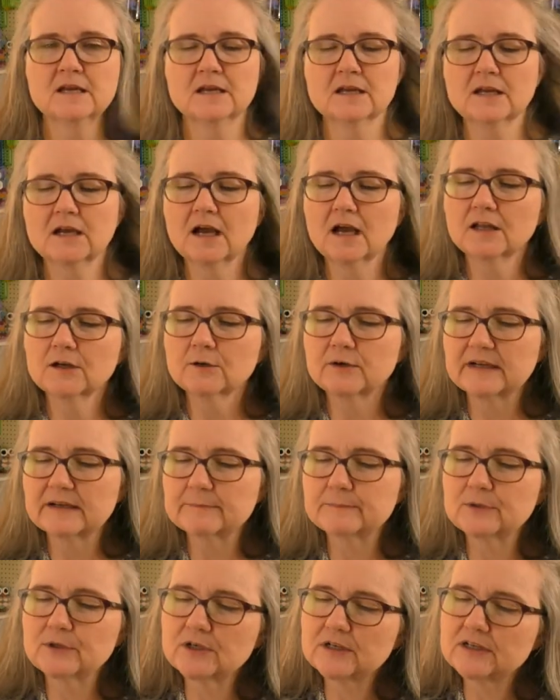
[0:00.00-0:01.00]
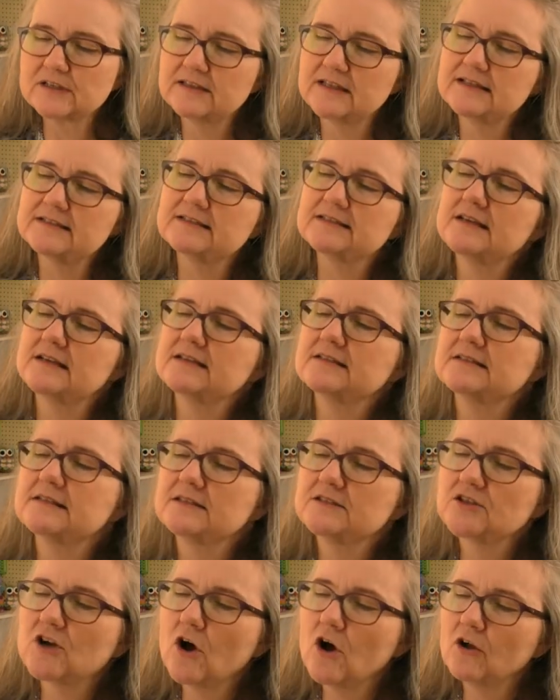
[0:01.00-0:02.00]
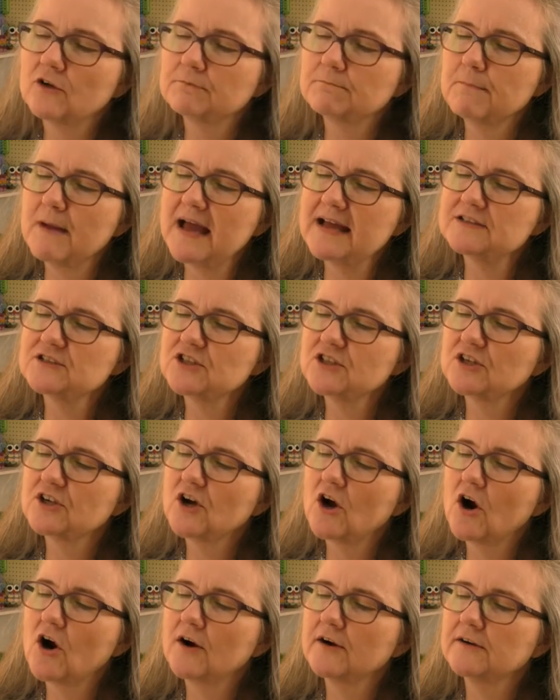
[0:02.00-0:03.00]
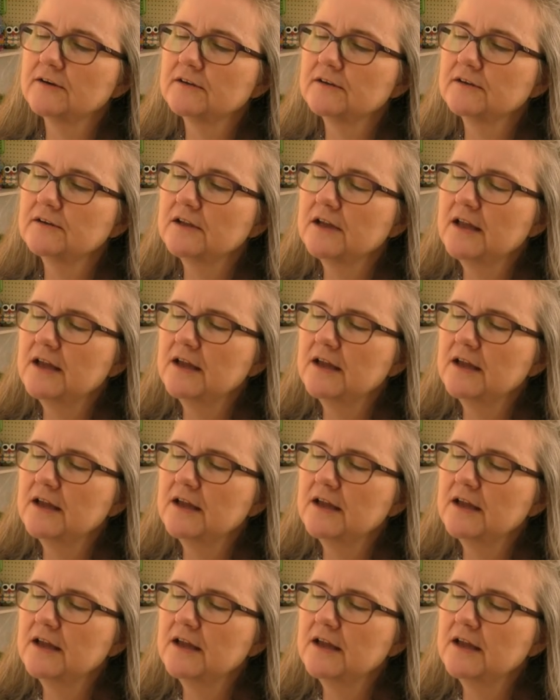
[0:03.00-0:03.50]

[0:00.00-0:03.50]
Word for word: coloring book that says it's called Magic Garden: